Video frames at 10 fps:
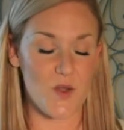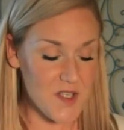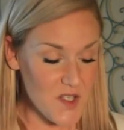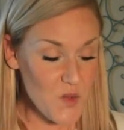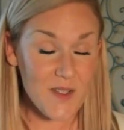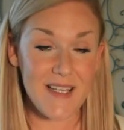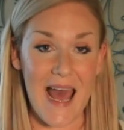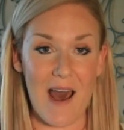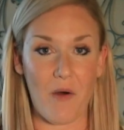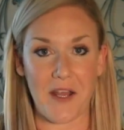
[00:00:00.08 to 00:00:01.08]
this is really
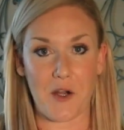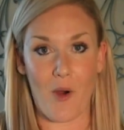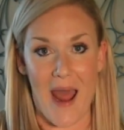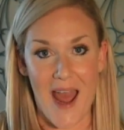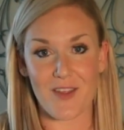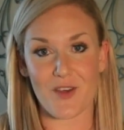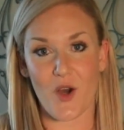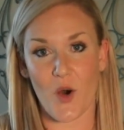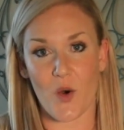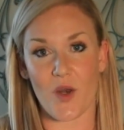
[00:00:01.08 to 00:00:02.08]
how I crack the
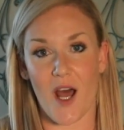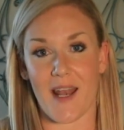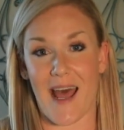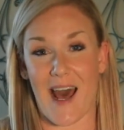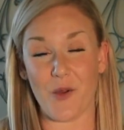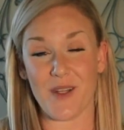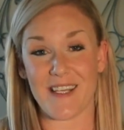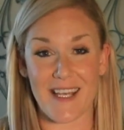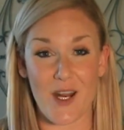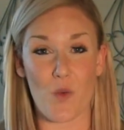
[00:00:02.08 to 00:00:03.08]
code on how to
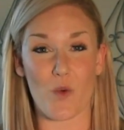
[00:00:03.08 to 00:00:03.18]
get